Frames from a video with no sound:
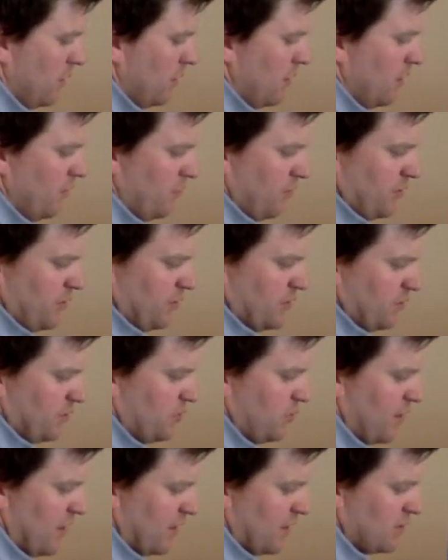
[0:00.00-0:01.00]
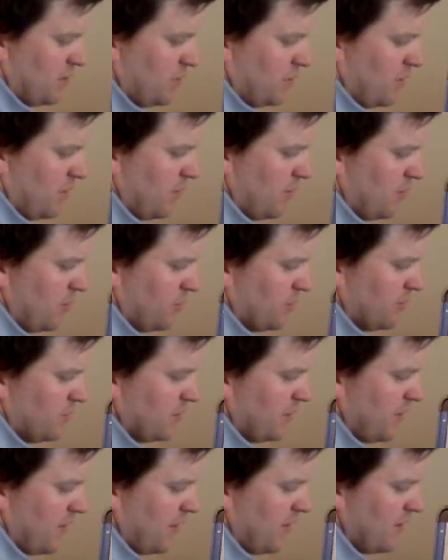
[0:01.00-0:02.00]
If we subtract 2 on both
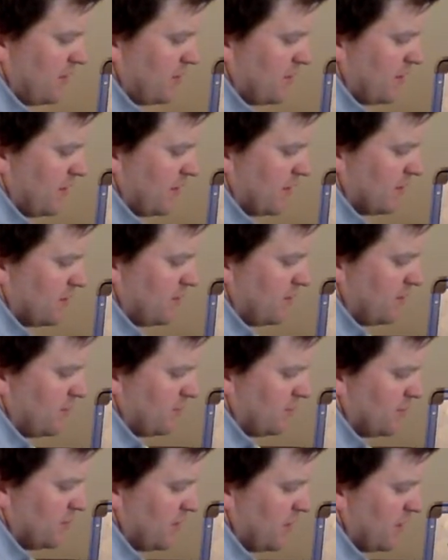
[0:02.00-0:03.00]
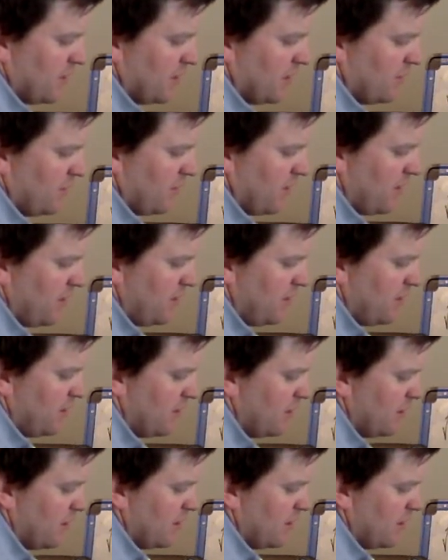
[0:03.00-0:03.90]
sides, x equals negative 8.